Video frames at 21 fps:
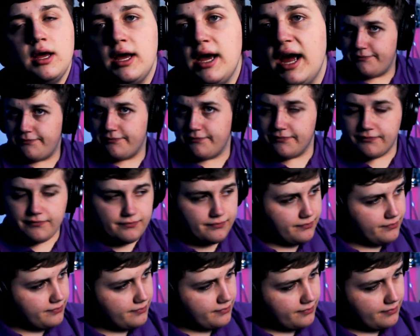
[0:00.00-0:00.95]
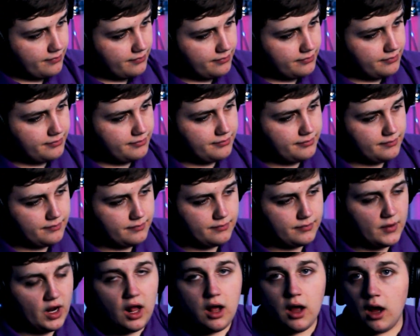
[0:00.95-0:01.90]
And this is about three feet
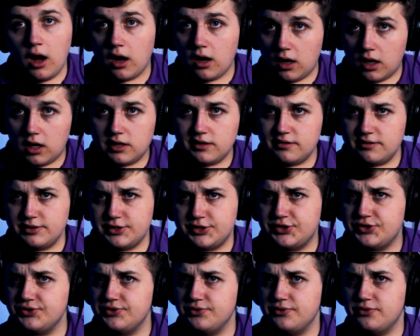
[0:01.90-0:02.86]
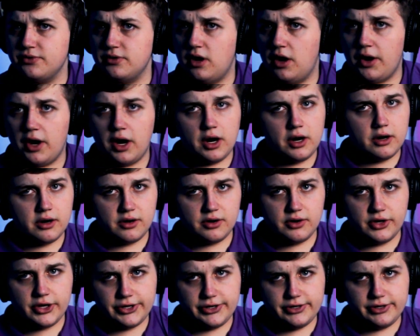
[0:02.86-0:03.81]
away. On to our
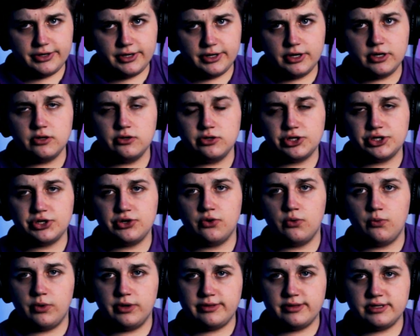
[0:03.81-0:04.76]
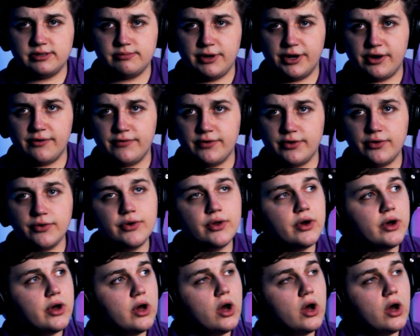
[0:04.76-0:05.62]
conclusion with this microphone